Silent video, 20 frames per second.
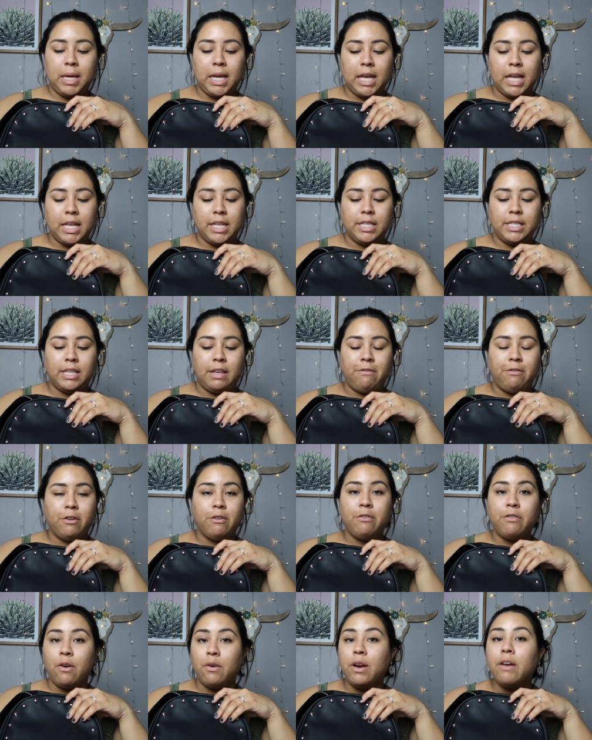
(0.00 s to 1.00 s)
because if
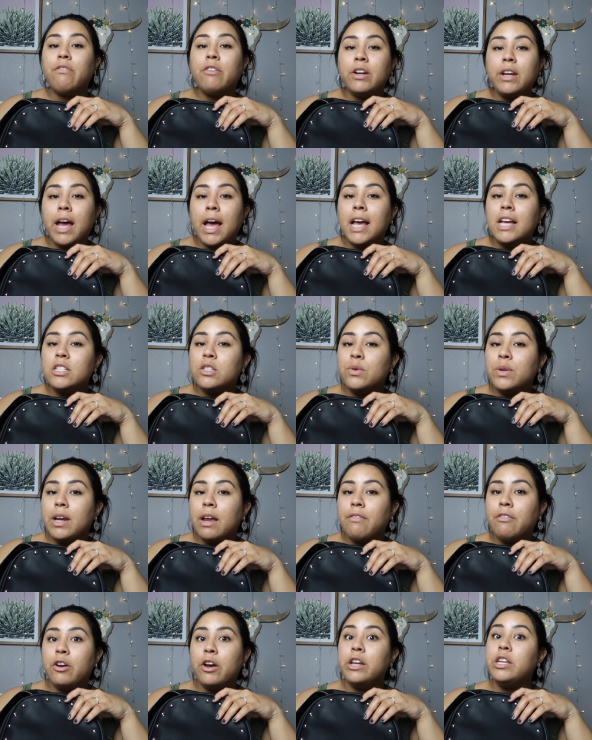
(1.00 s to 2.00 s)
your phone ever dies or
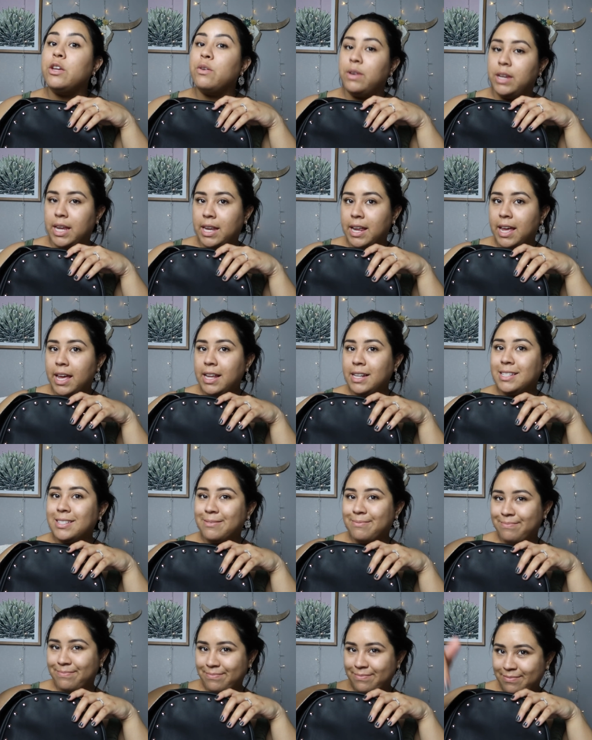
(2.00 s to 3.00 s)
whatever and you need it,
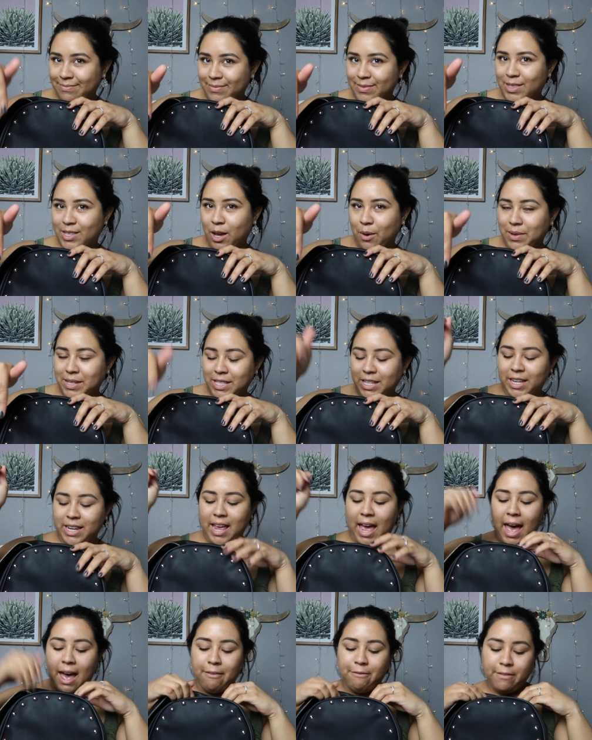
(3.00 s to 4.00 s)
it's always good
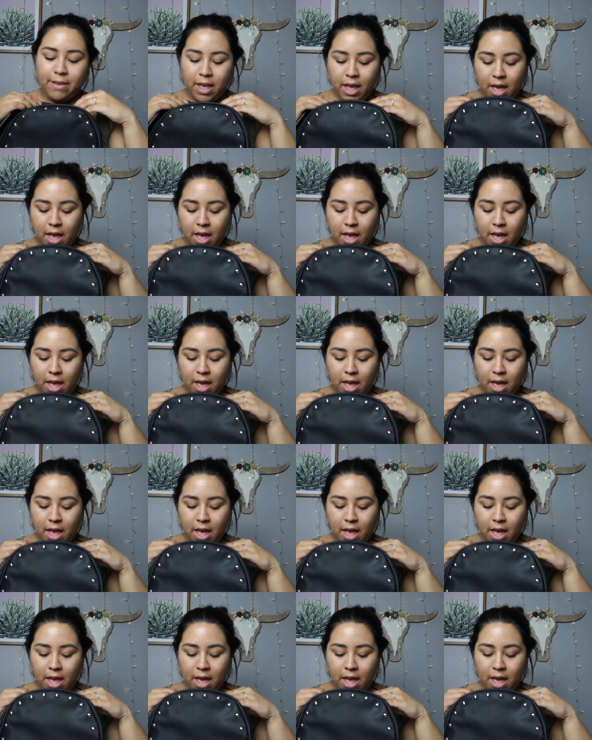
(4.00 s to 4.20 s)
to have.